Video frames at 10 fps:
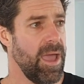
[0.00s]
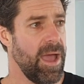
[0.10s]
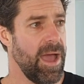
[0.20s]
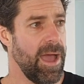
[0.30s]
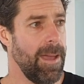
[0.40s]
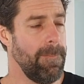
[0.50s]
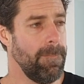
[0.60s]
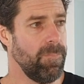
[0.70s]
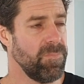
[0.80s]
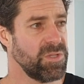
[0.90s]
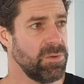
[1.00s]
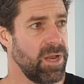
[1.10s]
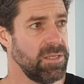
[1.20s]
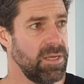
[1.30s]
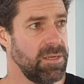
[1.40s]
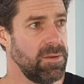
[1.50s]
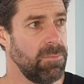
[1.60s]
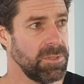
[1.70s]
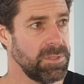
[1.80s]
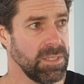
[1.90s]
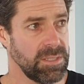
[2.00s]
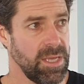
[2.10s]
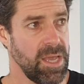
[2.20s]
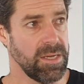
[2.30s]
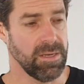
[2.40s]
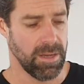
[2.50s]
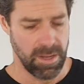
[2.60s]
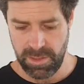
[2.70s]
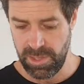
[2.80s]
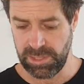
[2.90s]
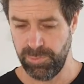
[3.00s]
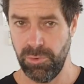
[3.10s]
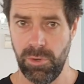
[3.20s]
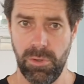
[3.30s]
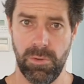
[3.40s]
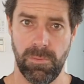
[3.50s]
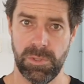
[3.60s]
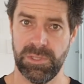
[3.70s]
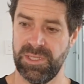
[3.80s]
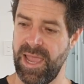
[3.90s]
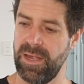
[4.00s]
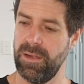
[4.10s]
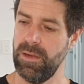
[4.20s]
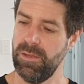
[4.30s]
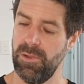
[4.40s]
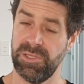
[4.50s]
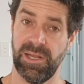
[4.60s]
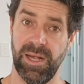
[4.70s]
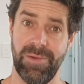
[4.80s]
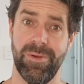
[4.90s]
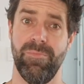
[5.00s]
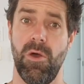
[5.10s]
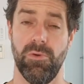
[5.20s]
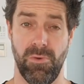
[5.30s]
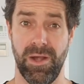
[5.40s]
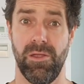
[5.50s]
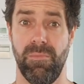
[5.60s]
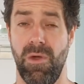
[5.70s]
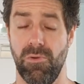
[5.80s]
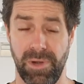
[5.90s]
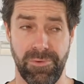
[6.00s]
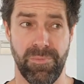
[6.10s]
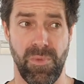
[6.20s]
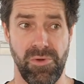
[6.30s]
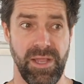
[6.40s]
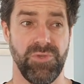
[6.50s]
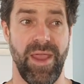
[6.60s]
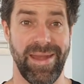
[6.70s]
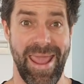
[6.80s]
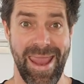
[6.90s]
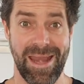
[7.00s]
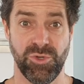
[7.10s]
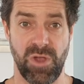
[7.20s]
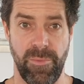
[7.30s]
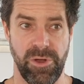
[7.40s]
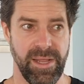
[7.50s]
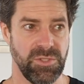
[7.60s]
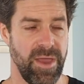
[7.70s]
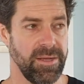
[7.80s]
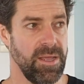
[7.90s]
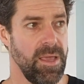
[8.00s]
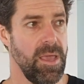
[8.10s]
So what I did was this kit. This brew was done using liquid malt, quite a lot of malt, liquid malt extract and dry malt extract.